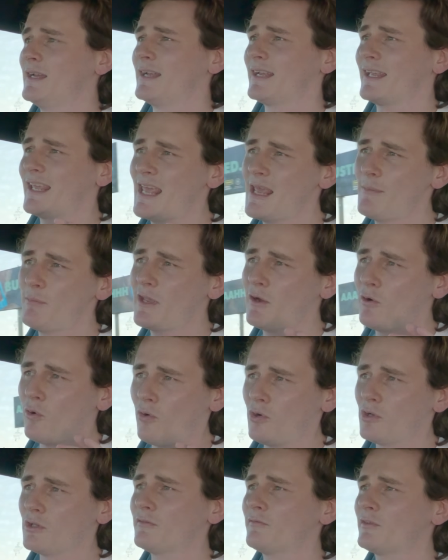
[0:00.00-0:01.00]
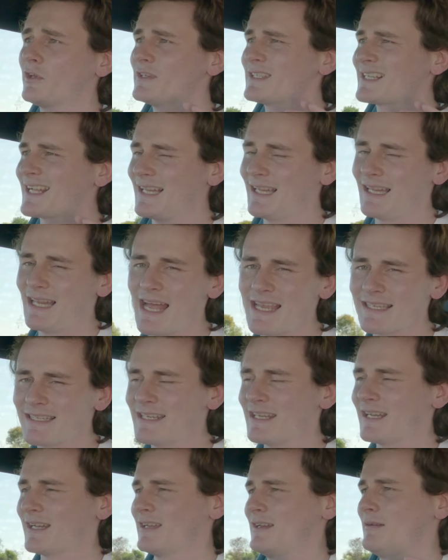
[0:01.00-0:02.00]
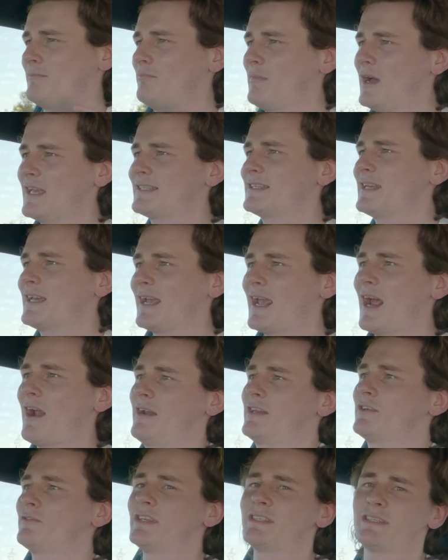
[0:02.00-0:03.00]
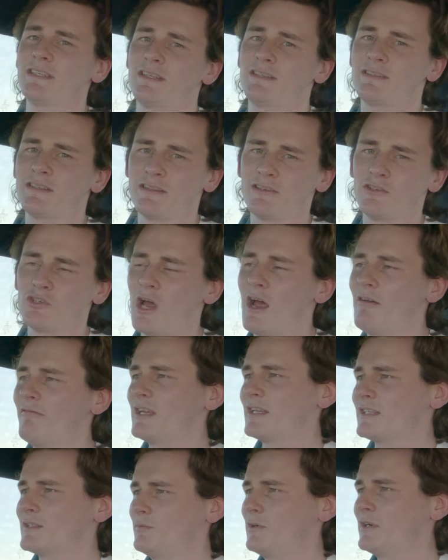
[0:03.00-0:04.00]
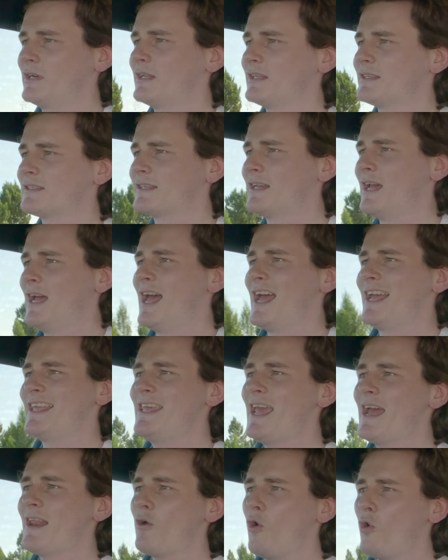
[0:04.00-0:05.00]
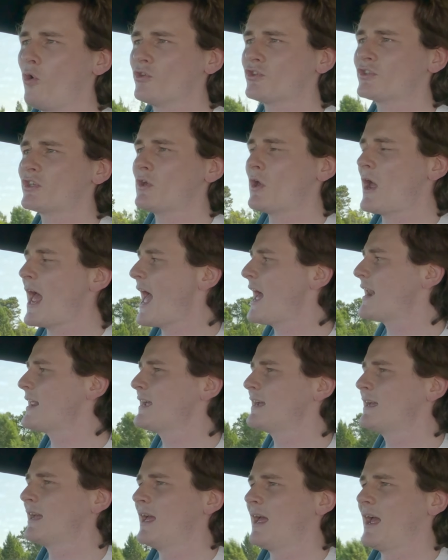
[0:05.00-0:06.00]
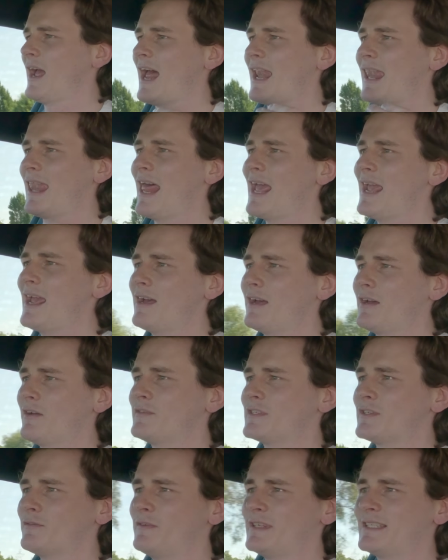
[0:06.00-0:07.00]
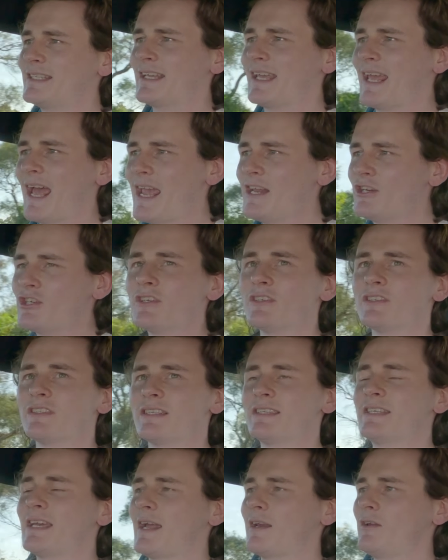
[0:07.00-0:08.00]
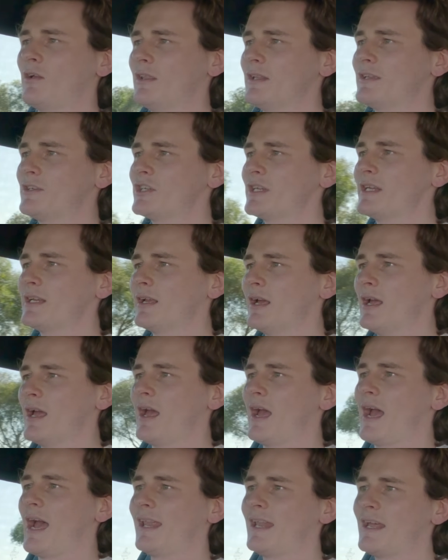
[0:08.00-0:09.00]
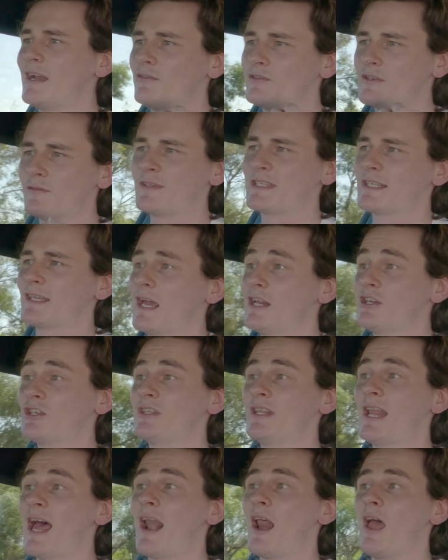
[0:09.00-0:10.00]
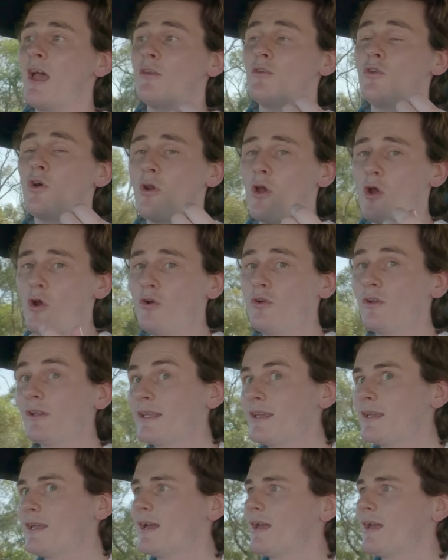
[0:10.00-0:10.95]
keeping all of those classic Mustang characteristics to the driving experience, yet also adding a layer of sophistication to the technology, a layer of sophistication that not only